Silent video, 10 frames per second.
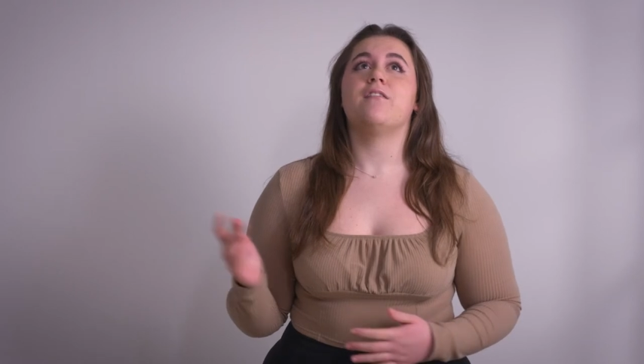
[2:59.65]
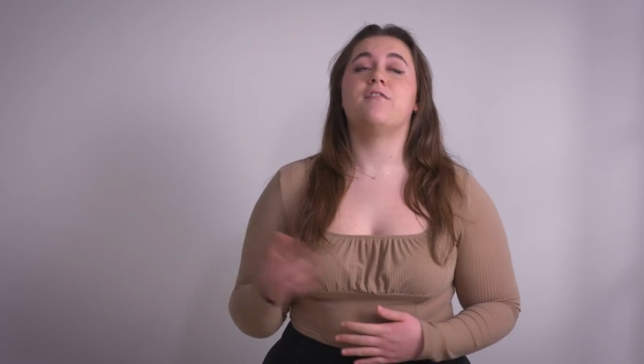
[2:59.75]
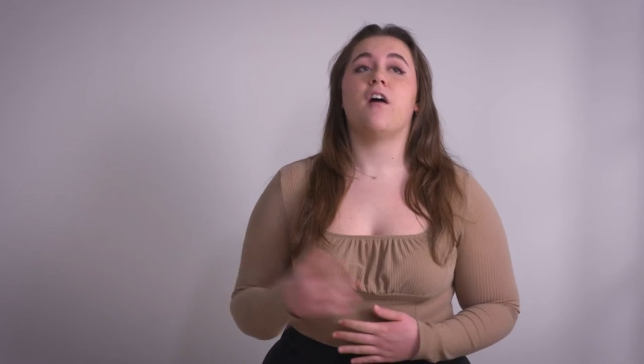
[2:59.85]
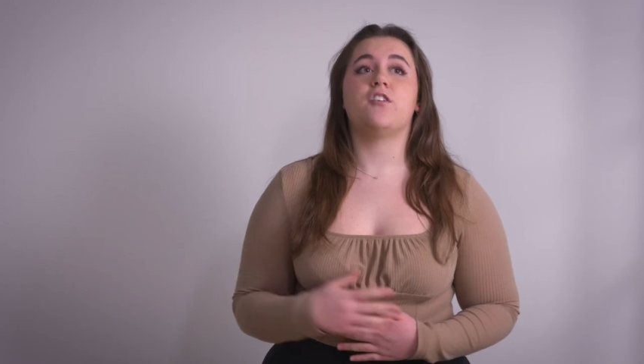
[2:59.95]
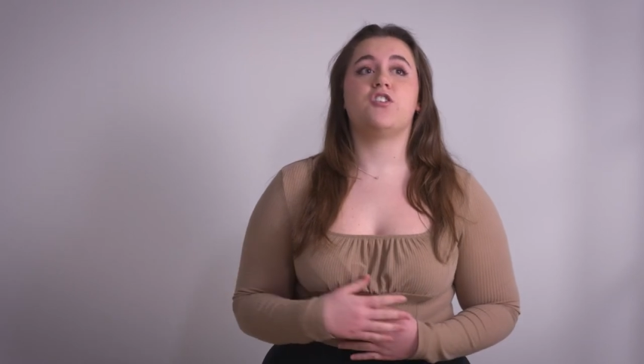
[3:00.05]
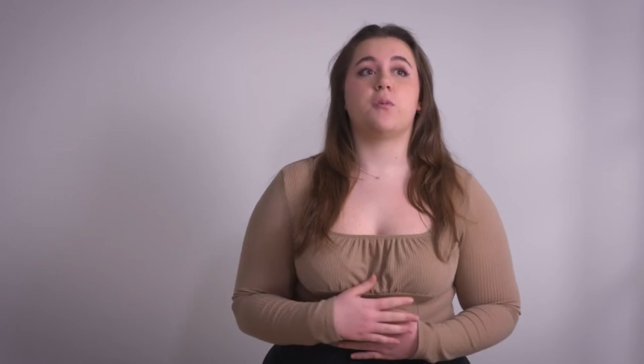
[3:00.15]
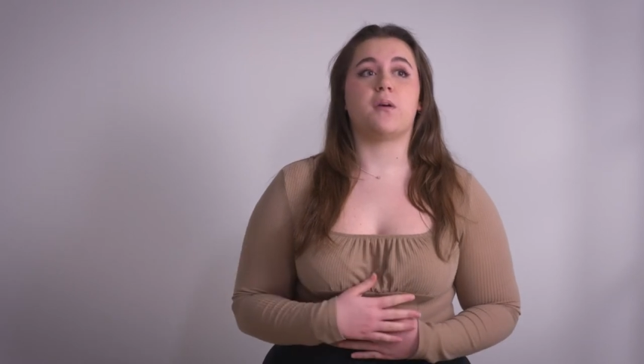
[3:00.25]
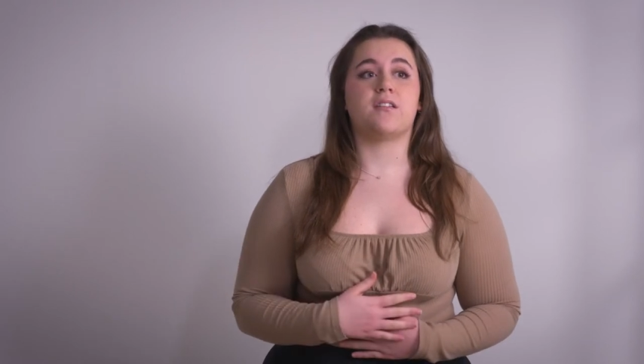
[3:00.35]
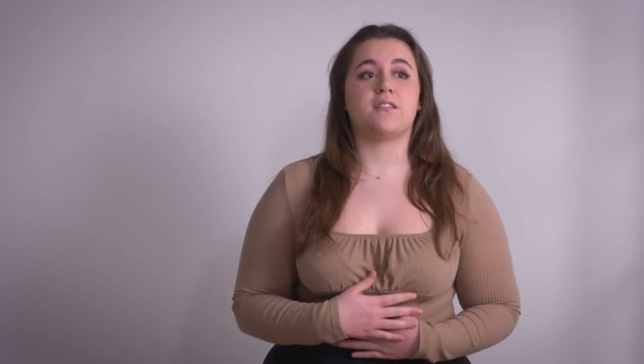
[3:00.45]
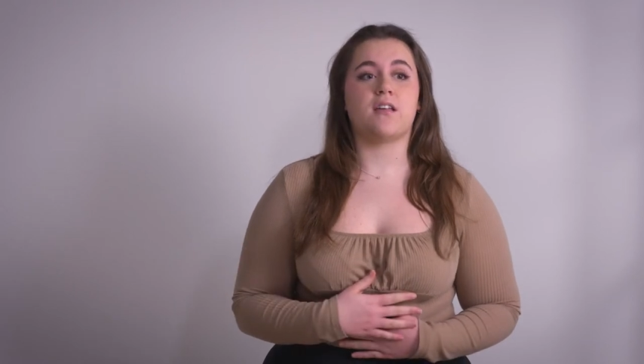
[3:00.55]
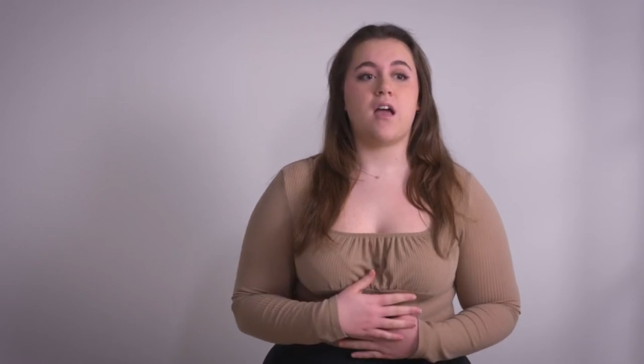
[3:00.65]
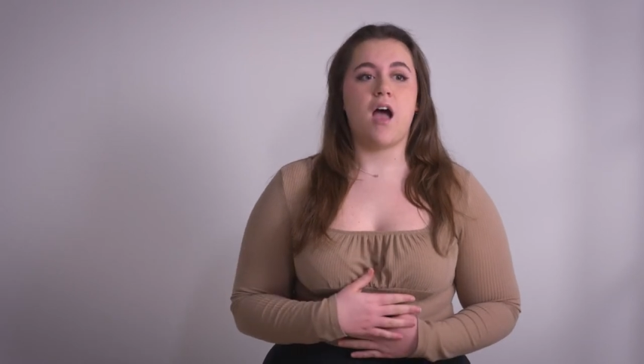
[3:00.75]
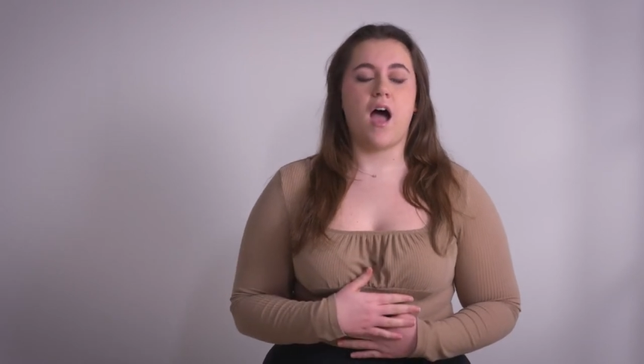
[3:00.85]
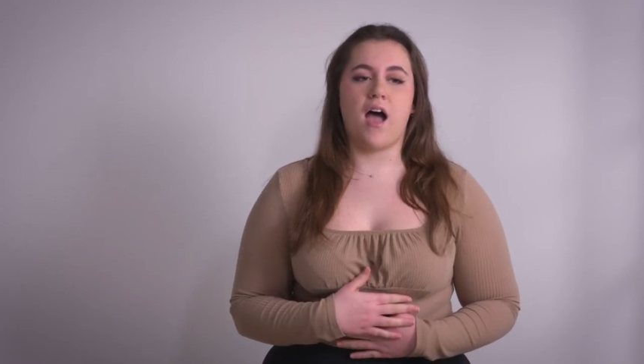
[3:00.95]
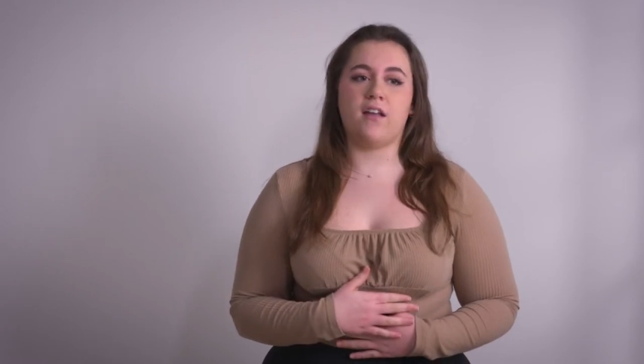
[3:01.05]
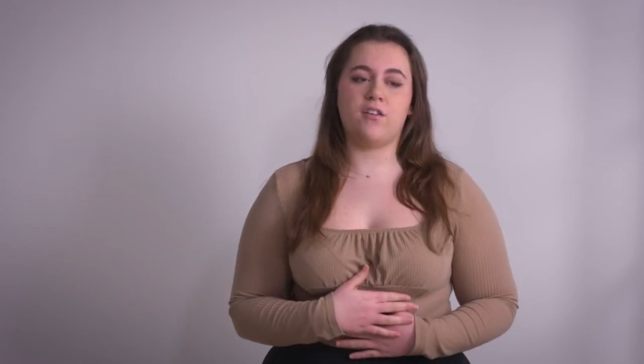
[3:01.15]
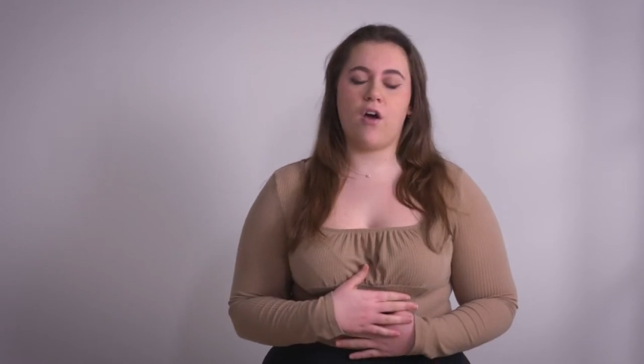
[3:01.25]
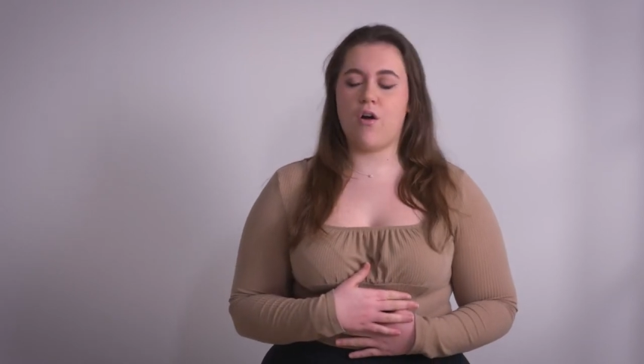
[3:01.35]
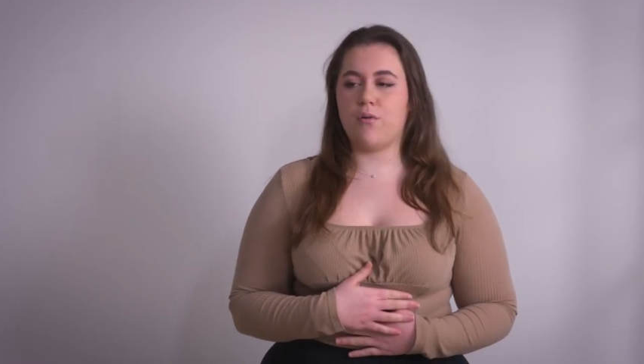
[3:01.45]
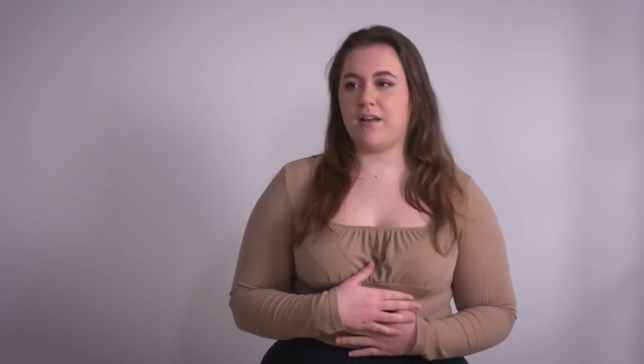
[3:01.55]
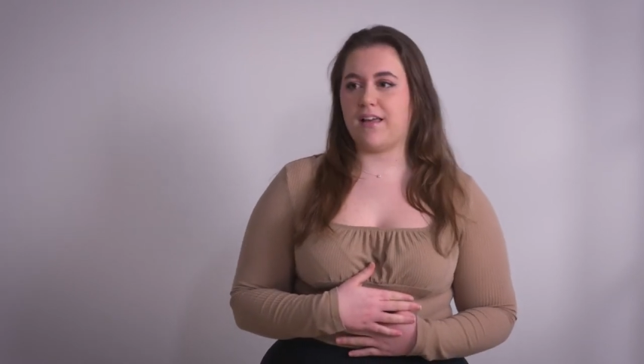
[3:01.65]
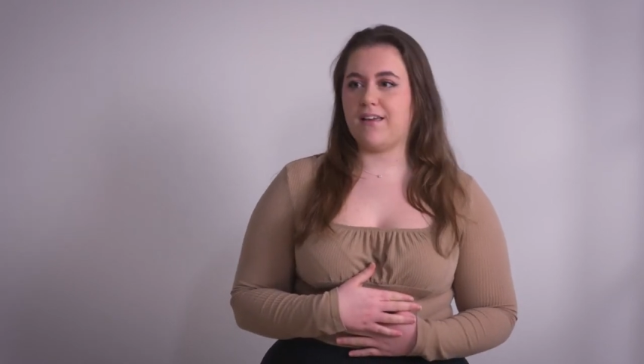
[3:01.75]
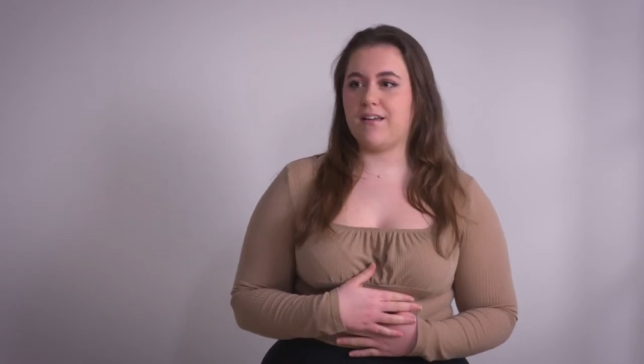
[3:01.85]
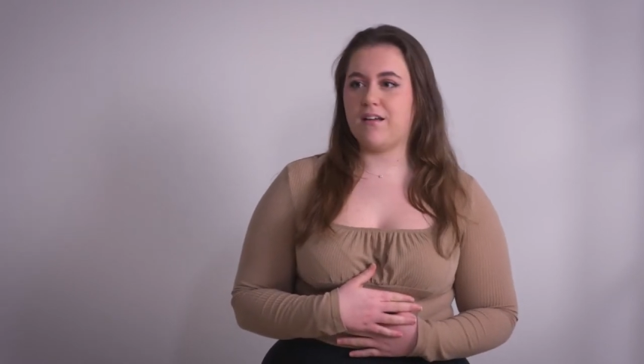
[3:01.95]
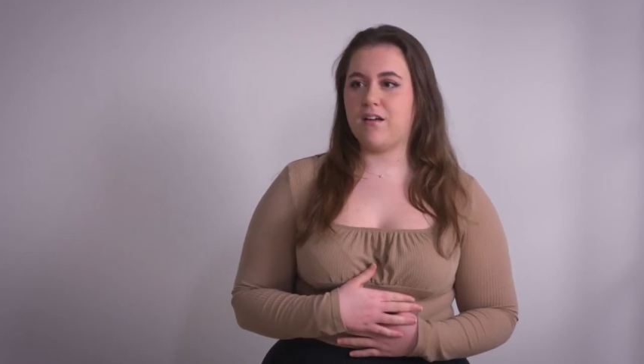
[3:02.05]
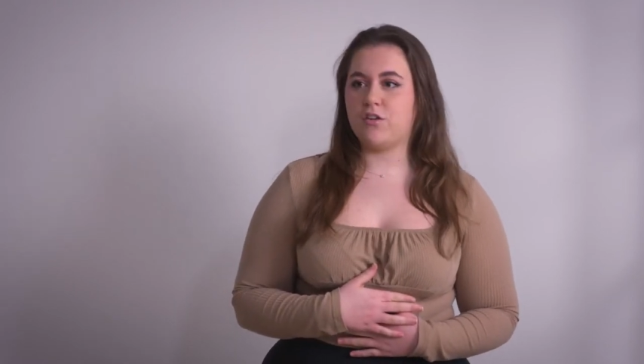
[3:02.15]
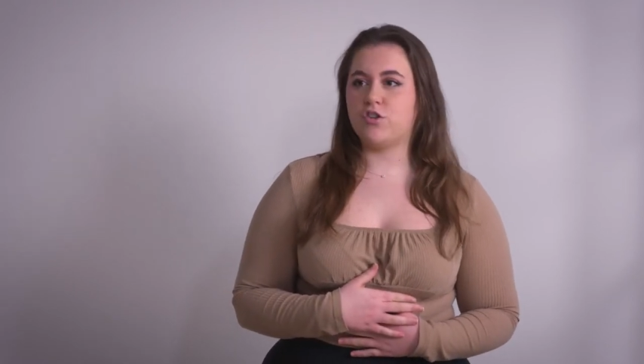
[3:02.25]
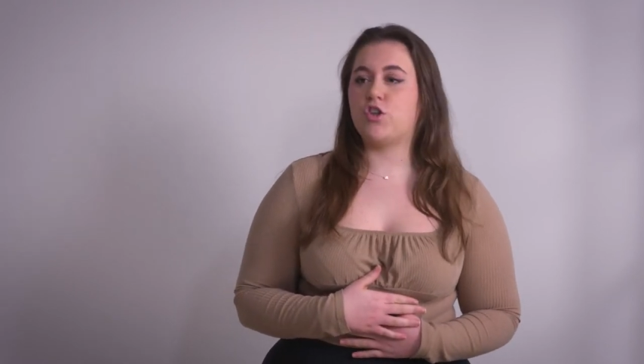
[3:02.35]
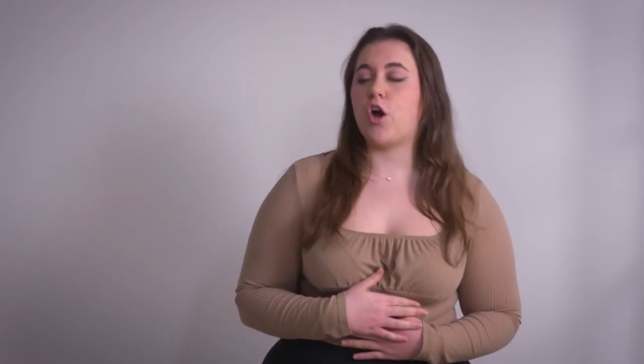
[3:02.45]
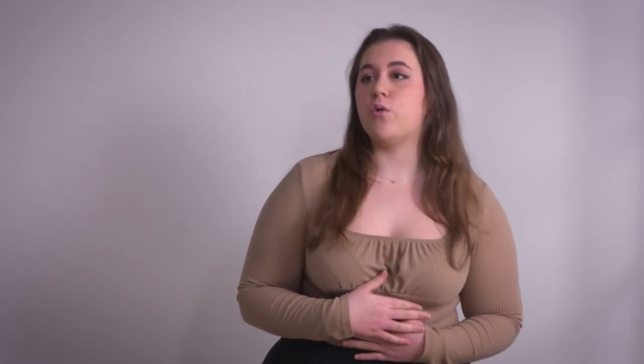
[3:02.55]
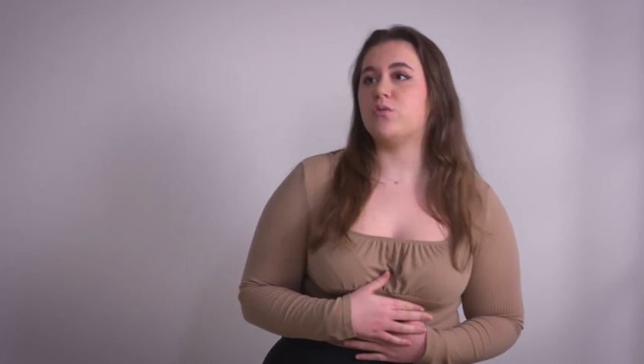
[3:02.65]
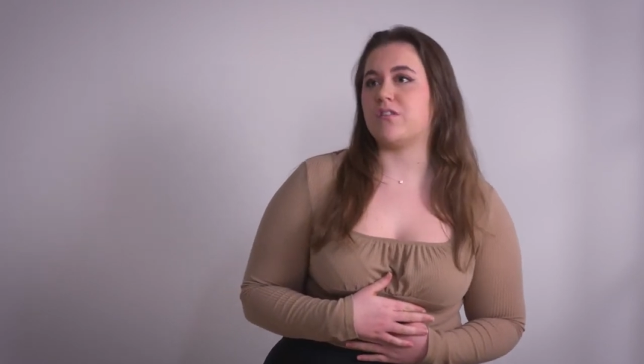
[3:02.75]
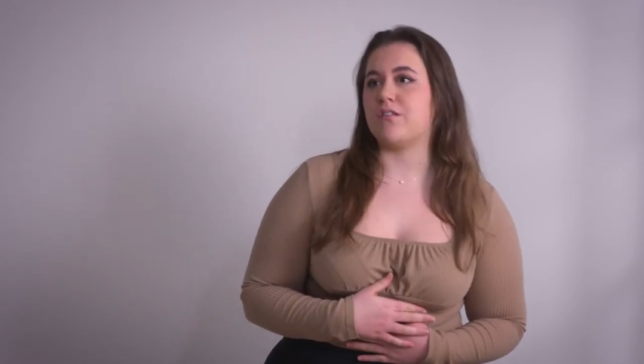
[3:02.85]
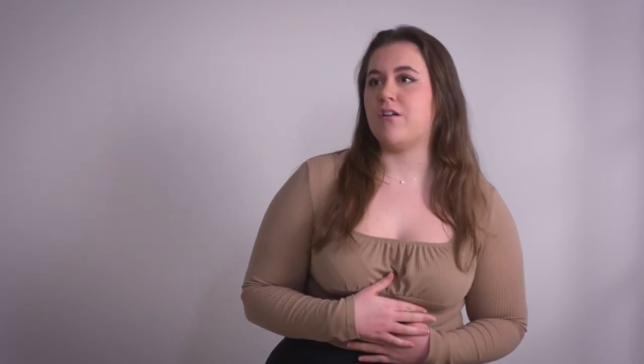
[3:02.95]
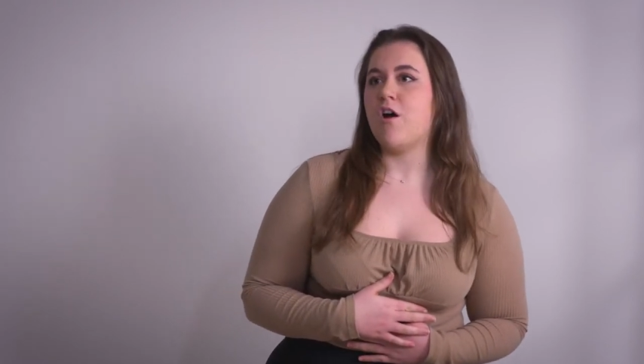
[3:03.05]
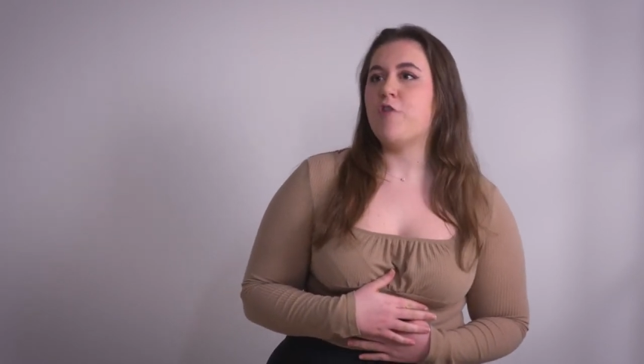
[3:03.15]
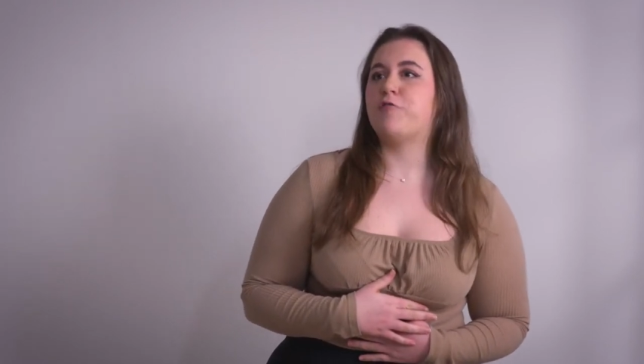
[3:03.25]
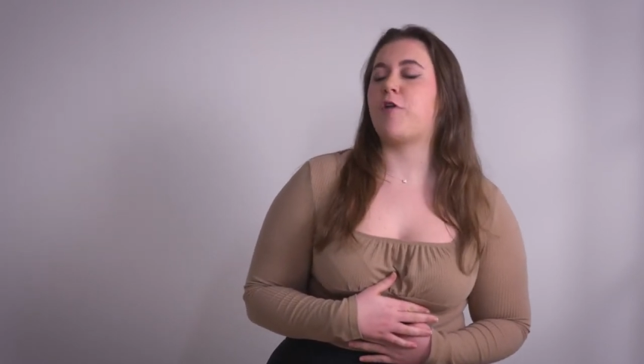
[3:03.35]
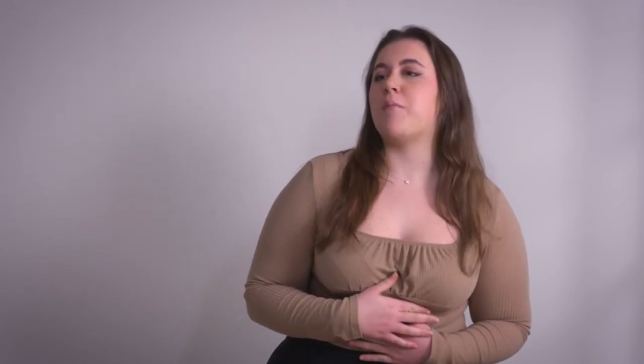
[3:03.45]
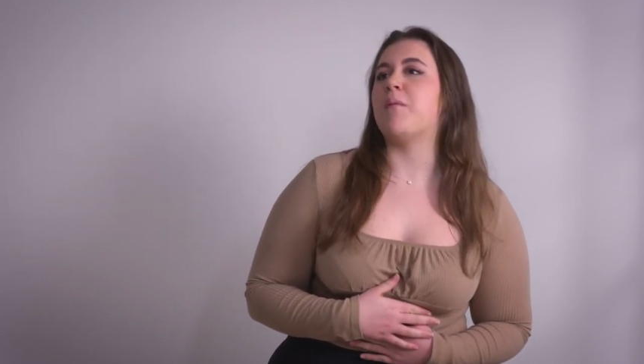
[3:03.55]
virtuous and holy, chosen from